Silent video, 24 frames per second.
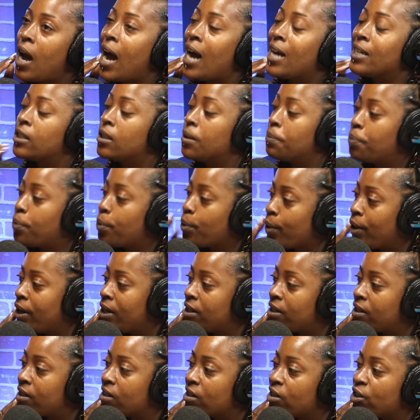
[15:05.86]
I
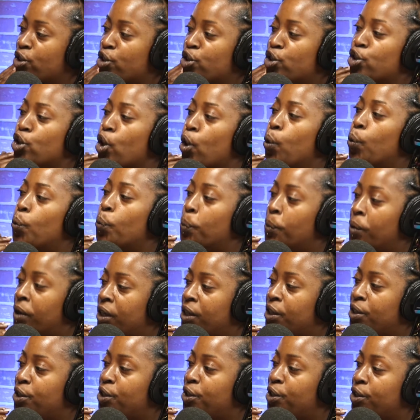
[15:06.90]
suppressed so
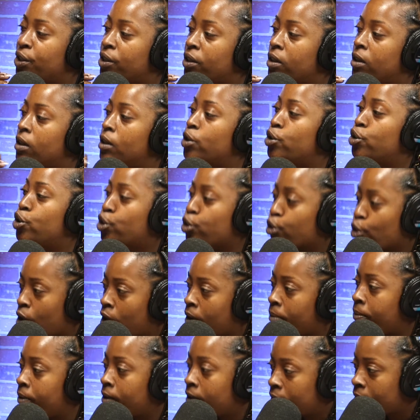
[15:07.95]
much
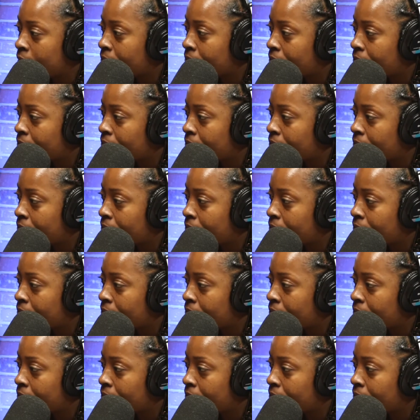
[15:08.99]
trauma.